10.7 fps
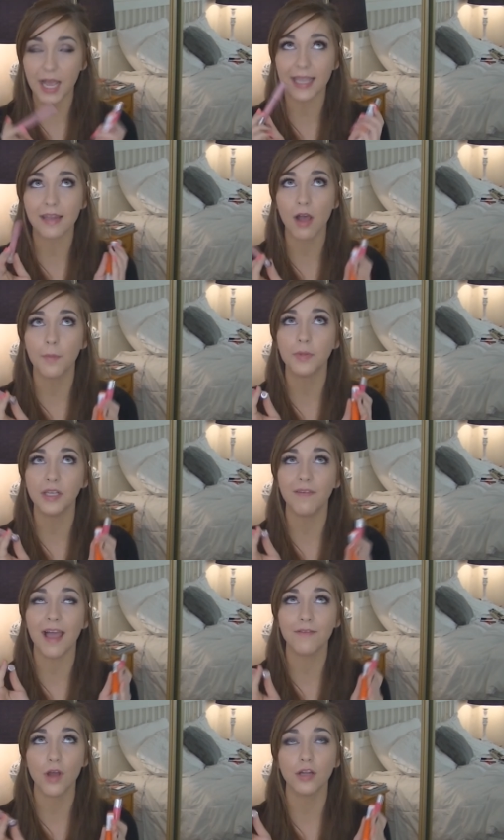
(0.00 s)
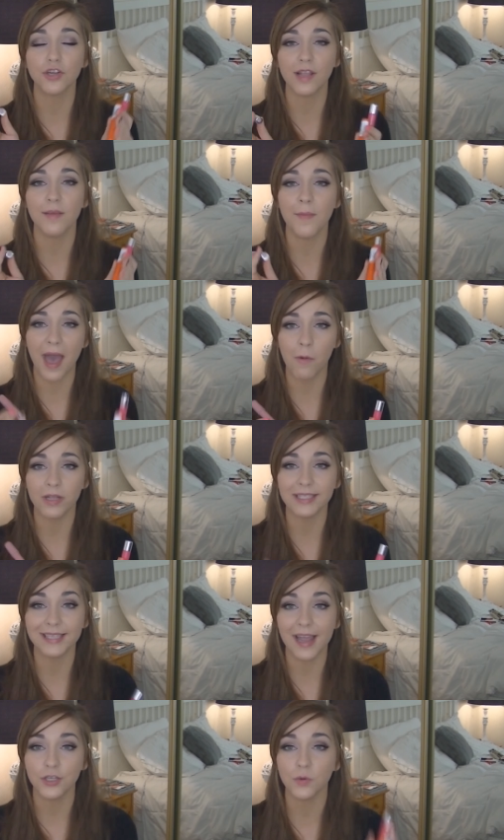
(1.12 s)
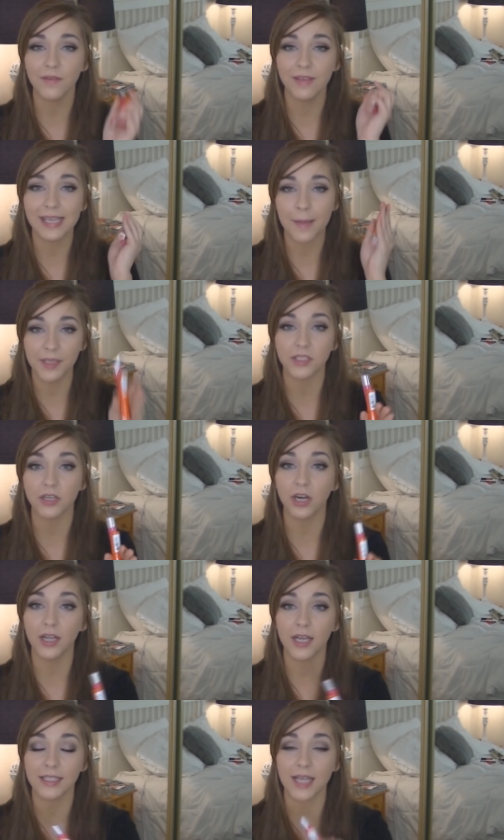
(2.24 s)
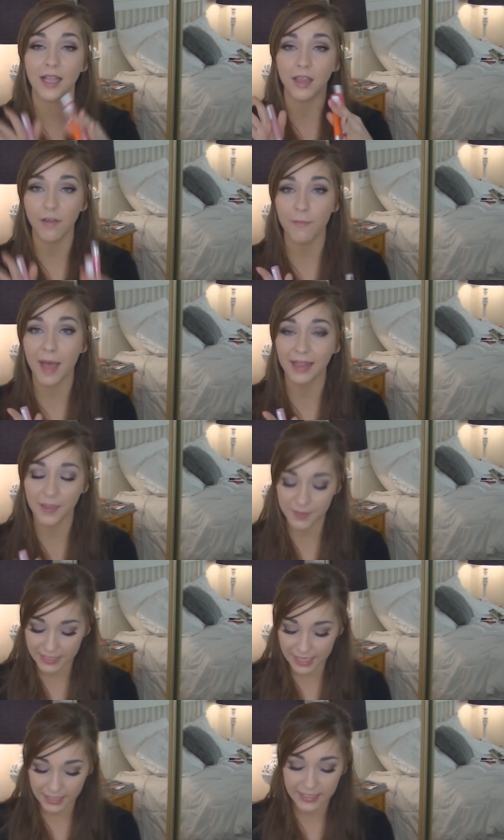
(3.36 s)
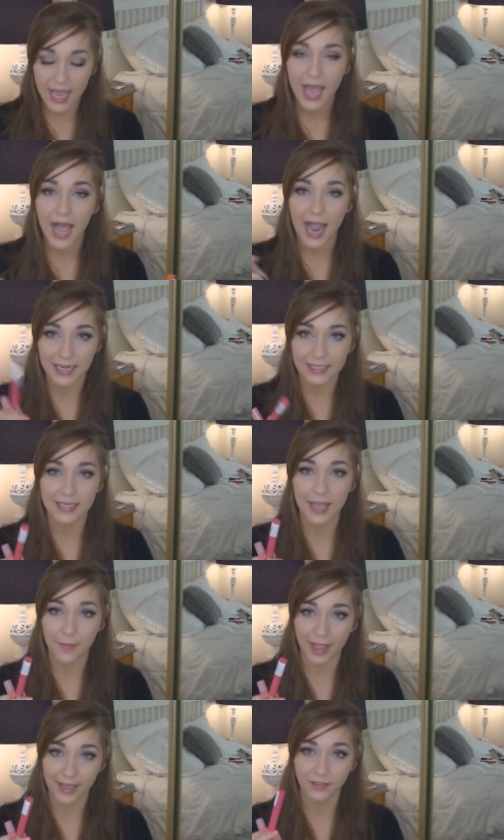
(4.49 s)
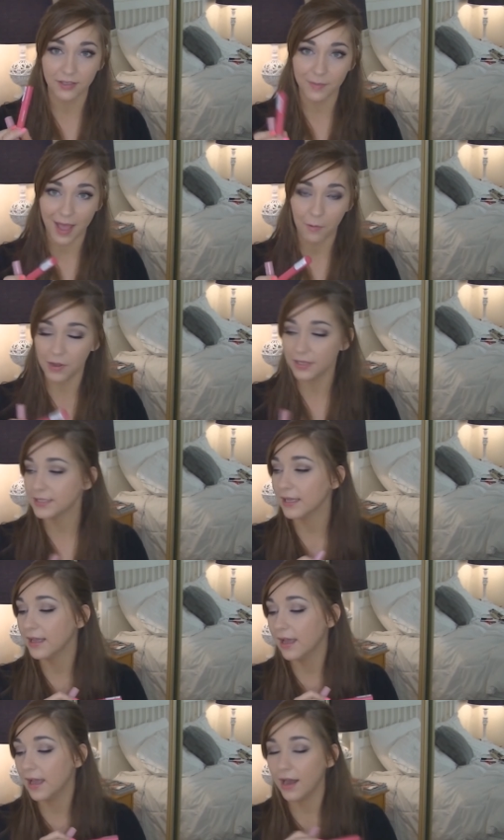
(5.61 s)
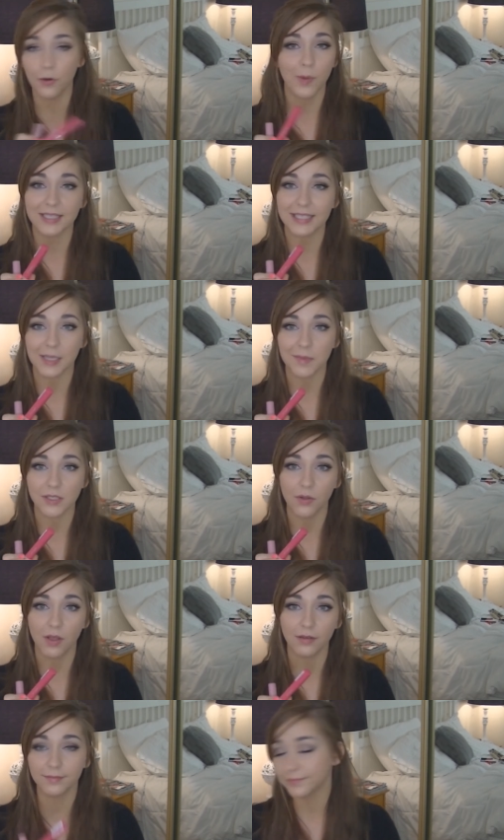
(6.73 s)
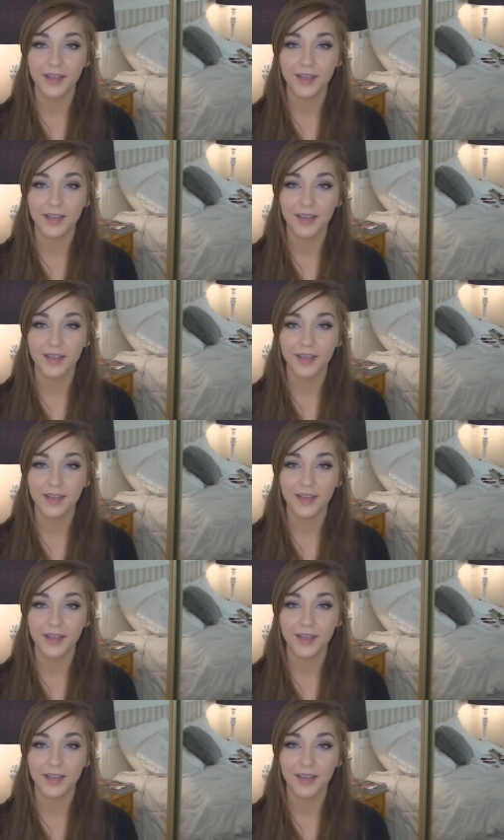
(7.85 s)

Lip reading: I cannot believe I have not tried the matte ones yet. Don't even get me started because I love matte lipsticks. I need to get my hands on the matte ones. I don't know why it's taking me so long.